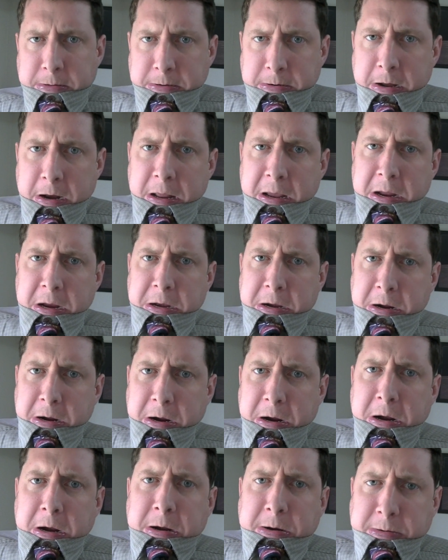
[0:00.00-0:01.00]
What are you
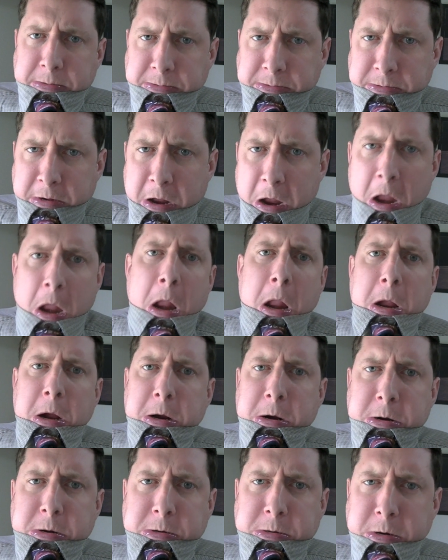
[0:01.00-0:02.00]
doing?
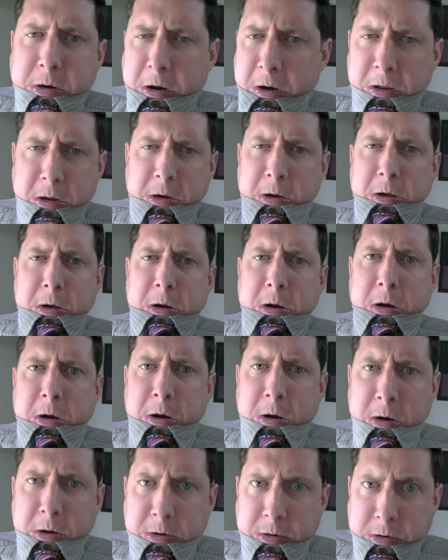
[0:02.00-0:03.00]
Hello, what are you
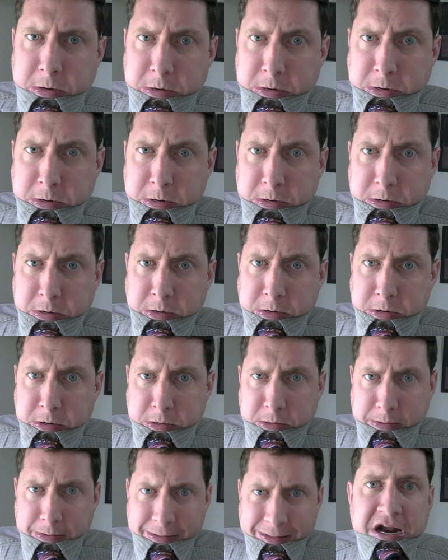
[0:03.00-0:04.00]
doing?
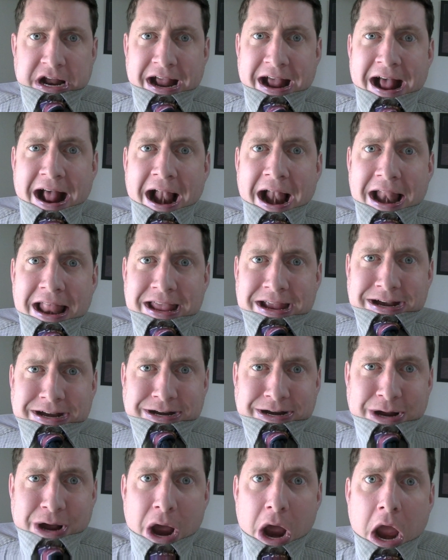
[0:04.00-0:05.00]
Are
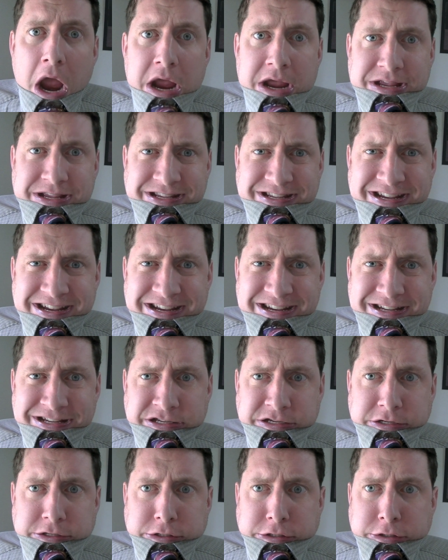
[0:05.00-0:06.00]
you
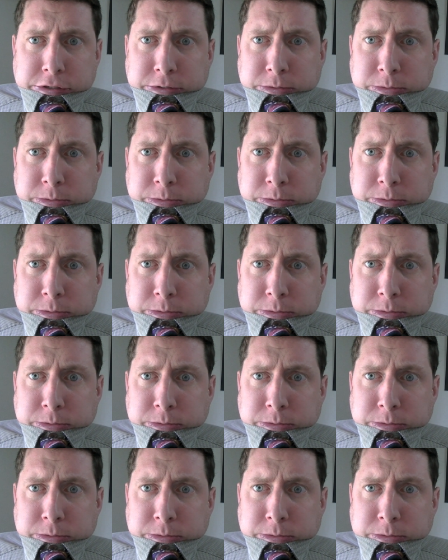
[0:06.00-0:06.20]
noises?